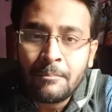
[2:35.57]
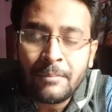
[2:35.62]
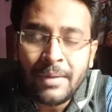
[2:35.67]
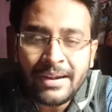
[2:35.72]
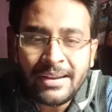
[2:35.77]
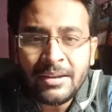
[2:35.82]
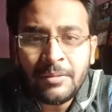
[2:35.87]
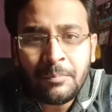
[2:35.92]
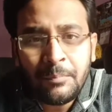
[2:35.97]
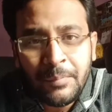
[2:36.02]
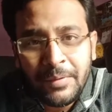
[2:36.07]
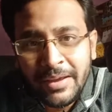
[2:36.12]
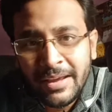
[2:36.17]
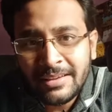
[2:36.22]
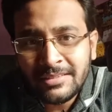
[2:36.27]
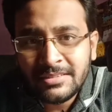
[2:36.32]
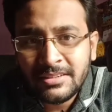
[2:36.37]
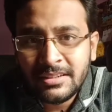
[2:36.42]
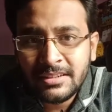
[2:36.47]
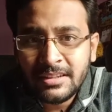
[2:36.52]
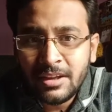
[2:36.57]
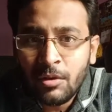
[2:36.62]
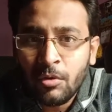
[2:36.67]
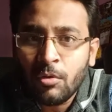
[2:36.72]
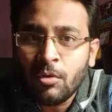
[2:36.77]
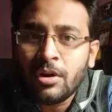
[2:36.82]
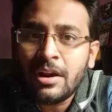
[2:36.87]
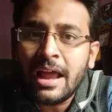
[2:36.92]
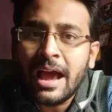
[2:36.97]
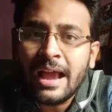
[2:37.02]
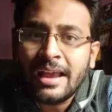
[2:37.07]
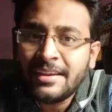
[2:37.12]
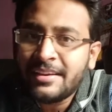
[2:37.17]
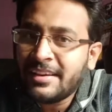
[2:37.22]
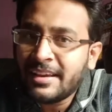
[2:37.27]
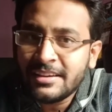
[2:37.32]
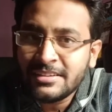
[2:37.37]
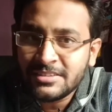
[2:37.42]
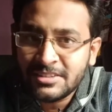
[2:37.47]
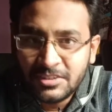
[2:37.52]
But in PhD, the whole
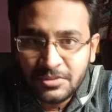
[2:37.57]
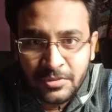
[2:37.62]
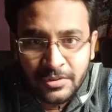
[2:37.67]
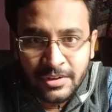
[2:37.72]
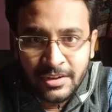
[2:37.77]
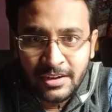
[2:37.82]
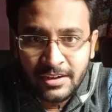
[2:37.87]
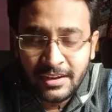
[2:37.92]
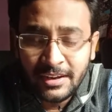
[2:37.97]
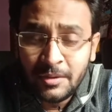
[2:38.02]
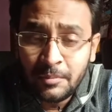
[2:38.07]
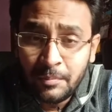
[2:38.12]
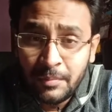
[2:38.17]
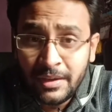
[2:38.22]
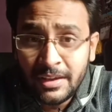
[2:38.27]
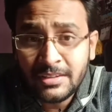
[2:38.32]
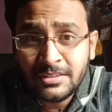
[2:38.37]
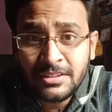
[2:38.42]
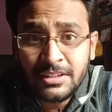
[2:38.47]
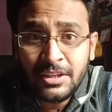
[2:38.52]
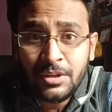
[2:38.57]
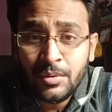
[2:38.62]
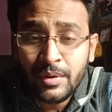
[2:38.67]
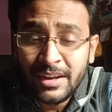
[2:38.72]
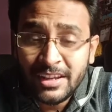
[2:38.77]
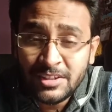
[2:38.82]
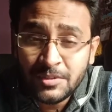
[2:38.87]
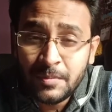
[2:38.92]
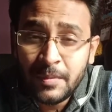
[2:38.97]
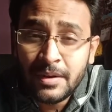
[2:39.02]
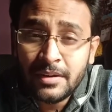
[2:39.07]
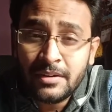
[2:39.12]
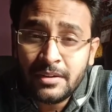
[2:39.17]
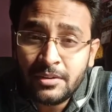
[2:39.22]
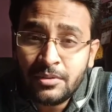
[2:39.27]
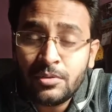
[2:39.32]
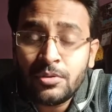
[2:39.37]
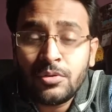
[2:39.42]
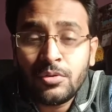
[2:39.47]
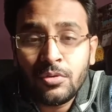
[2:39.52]
idea is different. In PhD, you are
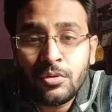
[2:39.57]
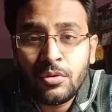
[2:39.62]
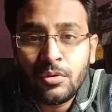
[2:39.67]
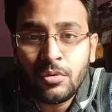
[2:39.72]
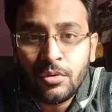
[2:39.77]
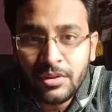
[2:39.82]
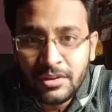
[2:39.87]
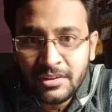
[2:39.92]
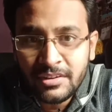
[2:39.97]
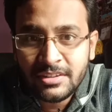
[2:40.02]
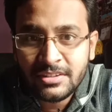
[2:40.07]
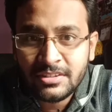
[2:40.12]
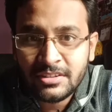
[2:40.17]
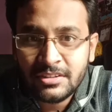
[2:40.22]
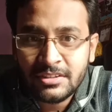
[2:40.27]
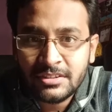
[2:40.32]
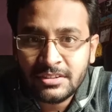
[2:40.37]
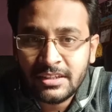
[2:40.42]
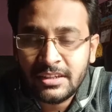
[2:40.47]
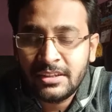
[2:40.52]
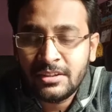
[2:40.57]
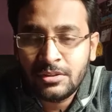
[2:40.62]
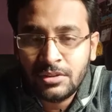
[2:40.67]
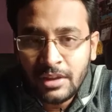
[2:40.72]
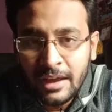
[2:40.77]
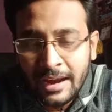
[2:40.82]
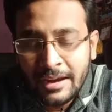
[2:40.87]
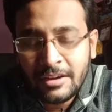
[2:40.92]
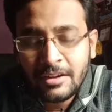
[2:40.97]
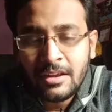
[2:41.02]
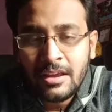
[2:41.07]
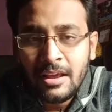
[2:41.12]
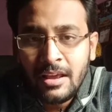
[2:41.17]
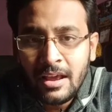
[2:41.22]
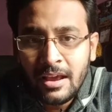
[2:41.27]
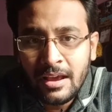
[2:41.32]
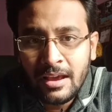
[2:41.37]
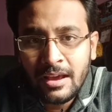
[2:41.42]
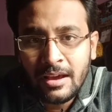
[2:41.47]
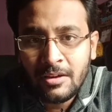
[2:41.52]
expected to do good research in that
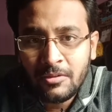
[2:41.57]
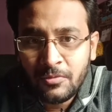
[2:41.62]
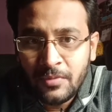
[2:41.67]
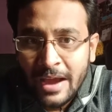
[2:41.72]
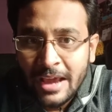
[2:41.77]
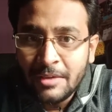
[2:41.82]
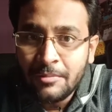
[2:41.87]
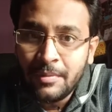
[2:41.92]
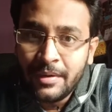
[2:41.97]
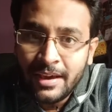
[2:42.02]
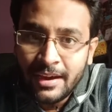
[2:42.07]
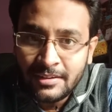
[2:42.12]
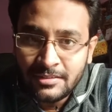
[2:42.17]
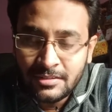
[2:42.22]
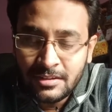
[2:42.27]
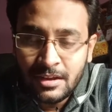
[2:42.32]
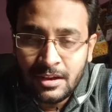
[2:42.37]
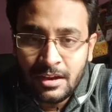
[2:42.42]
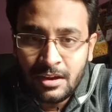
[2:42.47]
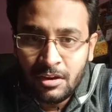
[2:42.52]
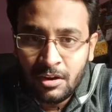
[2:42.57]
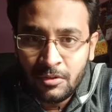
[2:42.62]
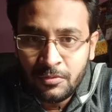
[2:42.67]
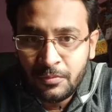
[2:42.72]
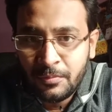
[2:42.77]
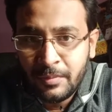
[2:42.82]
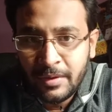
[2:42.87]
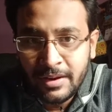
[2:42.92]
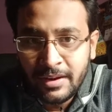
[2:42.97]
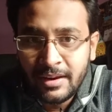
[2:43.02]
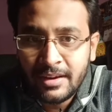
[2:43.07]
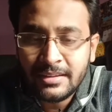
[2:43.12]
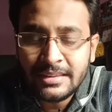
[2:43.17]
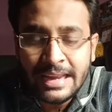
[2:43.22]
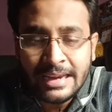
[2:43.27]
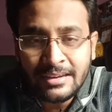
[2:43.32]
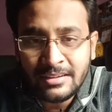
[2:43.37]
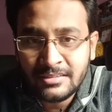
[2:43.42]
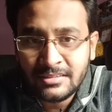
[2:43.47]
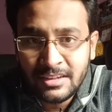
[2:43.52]
5 years of
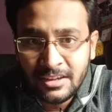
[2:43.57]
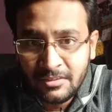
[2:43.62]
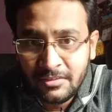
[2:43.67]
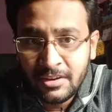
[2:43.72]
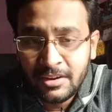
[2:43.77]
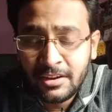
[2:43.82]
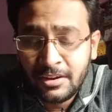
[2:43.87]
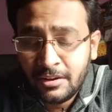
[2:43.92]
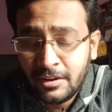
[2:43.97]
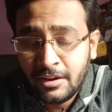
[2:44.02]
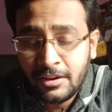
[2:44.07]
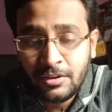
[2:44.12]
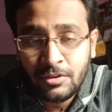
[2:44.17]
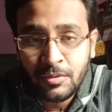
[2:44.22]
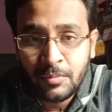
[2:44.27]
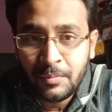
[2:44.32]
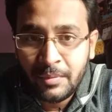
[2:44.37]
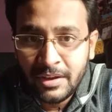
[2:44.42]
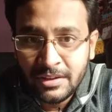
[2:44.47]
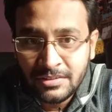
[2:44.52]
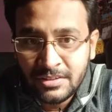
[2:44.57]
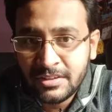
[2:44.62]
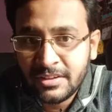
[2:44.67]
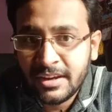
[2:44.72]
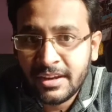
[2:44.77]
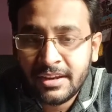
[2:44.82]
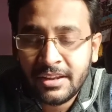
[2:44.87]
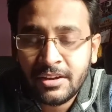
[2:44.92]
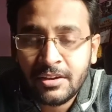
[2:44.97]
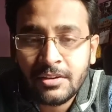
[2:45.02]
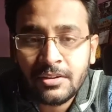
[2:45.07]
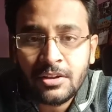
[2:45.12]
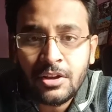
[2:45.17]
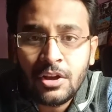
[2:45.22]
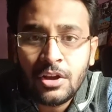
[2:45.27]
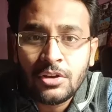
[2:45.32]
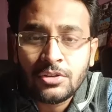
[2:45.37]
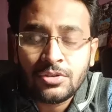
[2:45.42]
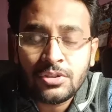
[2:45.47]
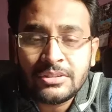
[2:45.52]
period that is given in your PhD tenure.
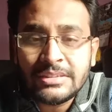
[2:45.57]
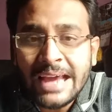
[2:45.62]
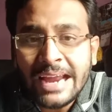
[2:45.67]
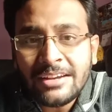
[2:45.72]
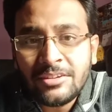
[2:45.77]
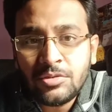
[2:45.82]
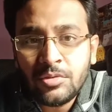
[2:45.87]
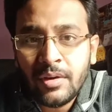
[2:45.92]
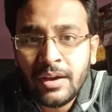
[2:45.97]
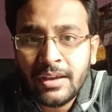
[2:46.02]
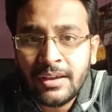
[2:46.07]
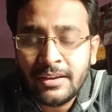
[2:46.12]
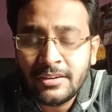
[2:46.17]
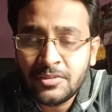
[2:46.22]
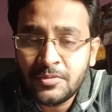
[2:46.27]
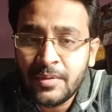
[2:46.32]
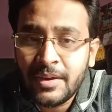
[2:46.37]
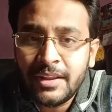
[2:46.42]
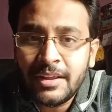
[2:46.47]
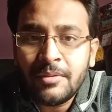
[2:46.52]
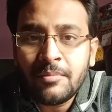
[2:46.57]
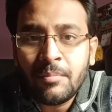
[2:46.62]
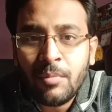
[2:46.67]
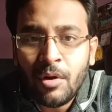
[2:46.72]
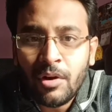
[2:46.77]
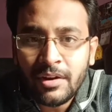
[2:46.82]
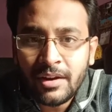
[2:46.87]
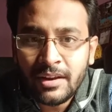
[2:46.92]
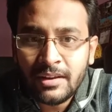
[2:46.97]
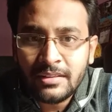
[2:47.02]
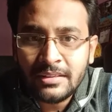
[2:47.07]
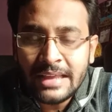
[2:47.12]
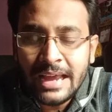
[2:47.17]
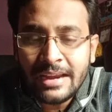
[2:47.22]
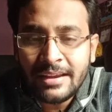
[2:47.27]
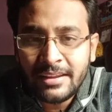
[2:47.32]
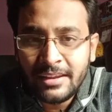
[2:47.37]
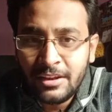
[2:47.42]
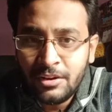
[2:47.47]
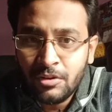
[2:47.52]
So that's why it's very important
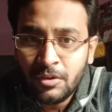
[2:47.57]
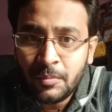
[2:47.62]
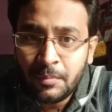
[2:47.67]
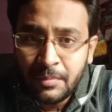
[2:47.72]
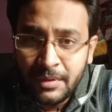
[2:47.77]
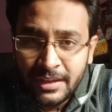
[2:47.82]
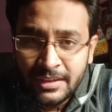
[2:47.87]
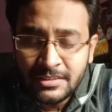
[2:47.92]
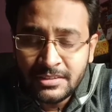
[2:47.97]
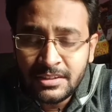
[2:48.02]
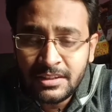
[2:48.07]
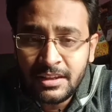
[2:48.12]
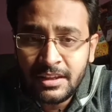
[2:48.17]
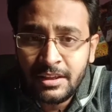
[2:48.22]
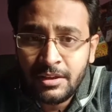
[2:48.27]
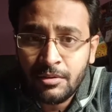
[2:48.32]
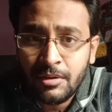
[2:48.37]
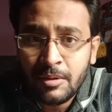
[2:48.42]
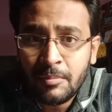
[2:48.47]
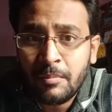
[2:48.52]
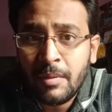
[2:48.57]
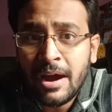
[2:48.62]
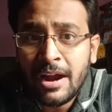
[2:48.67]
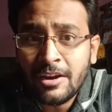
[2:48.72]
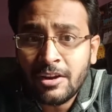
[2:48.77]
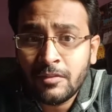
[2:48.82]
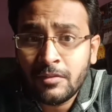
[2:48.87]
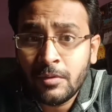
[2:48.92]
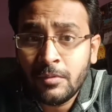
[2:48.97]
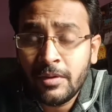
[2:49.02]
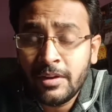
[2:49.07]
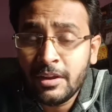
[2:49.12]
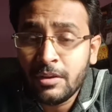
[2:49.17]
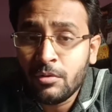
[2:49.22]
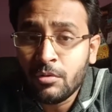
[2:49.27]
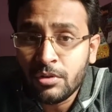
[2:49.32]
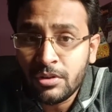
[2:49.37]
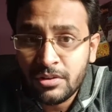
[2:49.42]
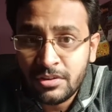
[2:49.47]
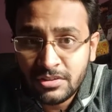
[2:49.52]
that in your PhD, you are part of a
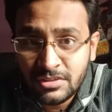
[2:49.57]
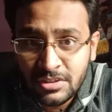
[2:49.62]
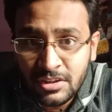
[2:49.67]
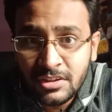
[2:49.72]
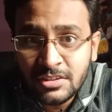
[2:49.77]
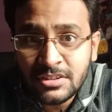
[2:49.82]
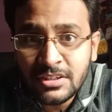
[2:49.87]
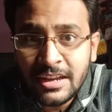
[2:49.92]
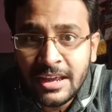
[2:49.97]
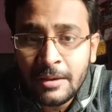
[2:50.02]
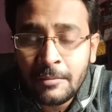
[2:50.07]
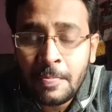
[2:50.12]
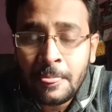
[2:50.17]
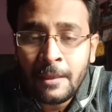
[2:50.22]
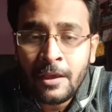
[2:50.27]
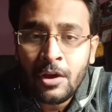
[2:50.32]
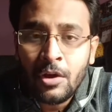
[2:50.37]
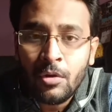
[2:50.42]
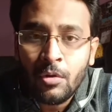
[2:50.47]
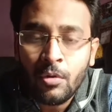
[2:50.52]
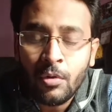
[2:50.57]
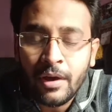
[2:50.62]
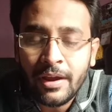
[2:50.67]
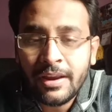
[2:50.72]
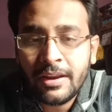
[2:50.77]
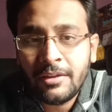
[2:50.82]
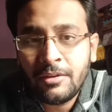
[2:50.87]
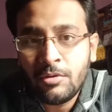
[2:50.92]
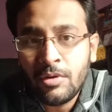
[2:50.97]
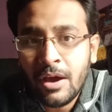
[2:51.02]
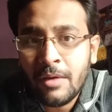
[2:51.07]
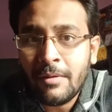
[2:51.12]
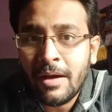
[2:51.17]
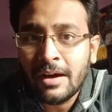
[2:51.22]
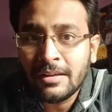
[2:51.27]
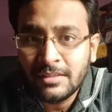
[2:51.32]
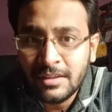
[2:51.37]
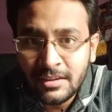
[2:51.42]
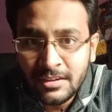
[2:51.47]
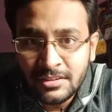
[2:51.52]
very good research lab where you
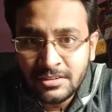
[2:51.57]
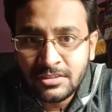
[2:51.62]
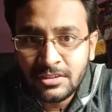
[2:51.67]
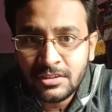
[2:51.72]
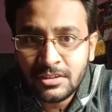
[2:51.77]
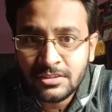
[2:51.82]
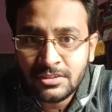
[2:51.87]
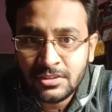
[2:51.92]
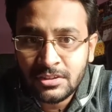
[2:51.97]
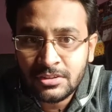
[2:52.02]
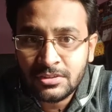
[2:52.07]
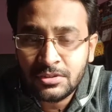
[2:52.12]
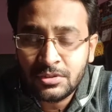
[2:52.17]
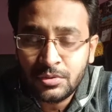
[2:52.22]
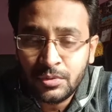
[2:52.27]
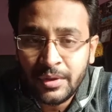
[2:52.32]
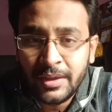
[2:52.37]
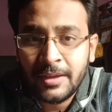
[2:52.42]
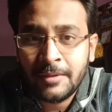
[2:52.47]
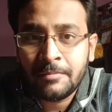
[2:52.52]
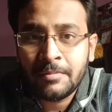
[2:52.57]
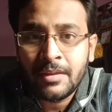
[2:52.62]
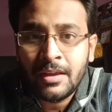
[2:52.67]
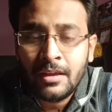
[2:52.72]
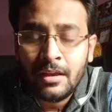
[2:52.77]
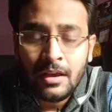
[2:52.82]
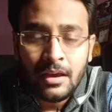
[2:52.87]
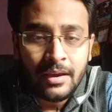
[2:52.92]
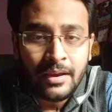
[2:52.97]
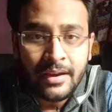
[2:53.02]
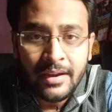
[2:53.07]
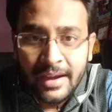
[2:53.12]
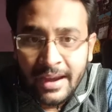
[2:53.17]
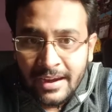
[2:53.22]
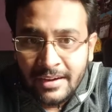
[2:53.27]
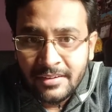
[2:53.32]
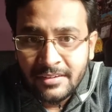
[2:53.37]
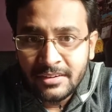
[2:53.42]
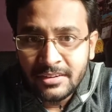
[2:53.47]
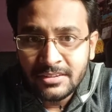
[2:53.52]
have other researchers doing
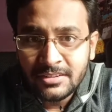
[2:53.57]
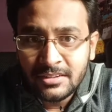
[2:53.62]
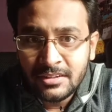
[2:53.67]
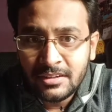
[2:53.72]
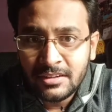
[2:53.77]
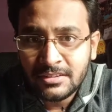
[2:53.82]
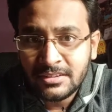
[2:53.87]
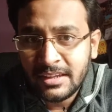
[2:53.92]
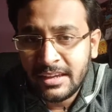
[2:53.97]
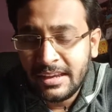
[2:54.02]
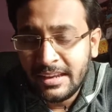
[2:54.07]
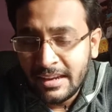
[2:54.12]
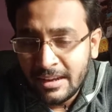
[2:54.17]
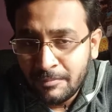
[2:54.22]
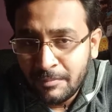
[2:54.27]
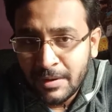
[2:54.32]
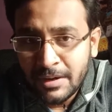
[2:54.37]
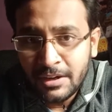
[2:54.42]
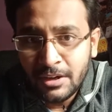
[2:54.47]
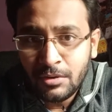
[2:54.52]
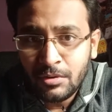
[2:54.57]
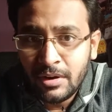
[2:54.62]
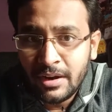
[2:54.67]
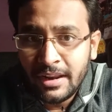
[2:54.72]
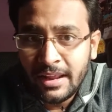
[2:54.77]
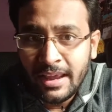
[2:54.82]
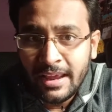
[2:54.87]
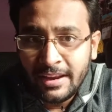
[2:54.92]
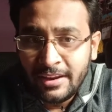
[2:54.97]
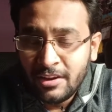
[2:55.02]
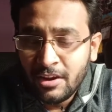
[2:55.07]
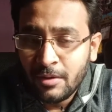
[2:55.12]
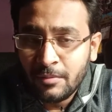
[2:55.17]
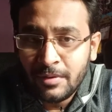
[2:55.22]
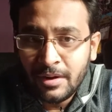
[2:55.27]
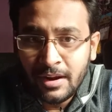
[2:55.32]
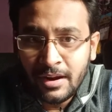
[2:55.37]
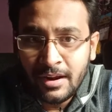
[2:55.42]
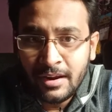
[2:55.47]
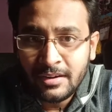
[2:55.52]
great research in a particular area
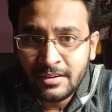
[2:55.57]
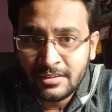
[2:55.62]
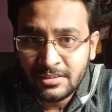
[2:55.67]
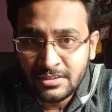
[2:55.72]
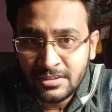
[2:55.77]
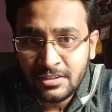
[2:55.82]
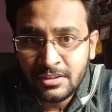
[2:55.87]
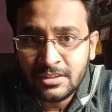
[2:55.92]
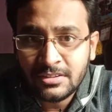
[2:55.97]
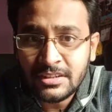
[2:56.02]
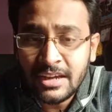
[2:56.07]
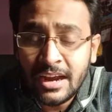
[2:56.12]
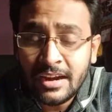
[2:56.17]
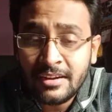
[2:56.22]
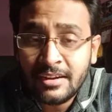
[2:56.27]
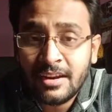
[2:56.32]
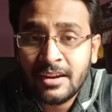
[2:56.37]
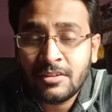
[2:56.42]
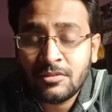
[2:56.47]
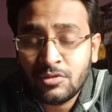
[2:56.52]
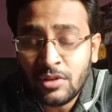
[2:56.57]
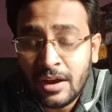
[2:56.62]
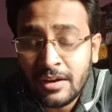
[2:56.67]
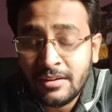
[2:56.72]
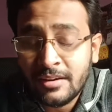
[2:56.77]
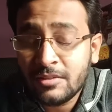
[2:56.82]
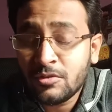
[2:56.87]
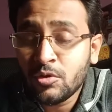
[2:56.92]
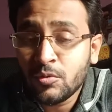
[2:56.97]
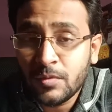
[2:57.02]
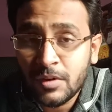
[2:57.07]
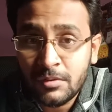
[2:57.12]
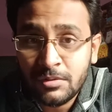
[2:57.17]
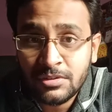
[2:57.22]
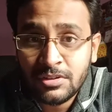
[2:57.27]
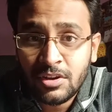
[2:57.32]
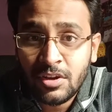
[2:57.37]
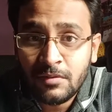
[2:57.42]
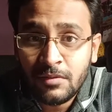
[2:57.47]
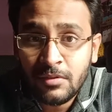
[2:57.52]
of research under
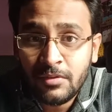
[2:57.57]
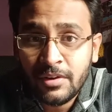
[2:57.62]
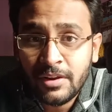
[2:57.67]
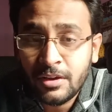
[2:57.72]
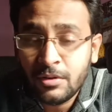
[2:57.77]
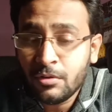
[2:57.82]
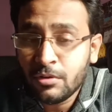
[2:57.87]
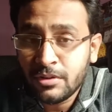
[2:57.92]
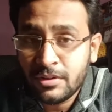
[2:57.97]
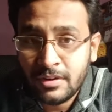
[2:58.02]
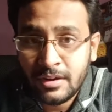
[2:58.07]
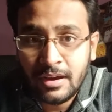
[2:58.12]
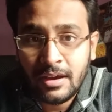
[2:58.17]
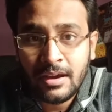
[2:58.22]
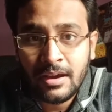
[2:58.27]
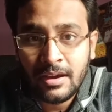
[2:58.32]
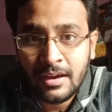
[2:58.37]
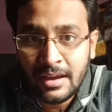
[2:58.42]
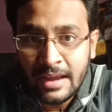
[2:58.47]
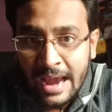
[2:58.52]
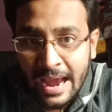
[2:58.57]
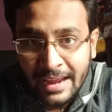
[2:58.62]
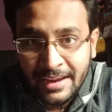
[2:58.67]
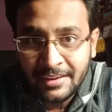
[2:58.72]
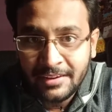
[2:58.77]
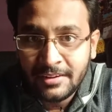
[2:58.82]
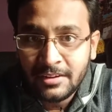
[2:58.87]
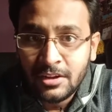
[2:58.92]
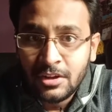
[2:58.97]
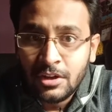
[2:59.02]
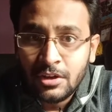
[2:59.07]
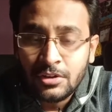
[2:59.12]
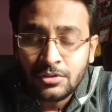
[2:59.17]
supervision of a very good guide.